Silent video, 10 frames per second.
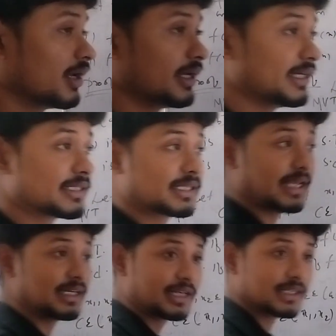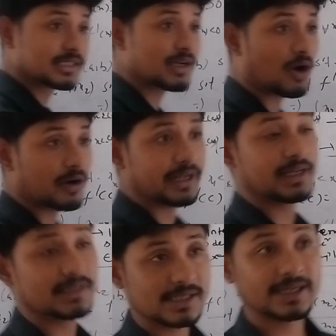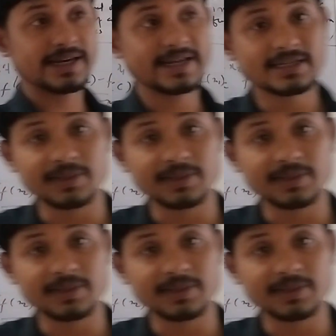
is increasing or decreasing, it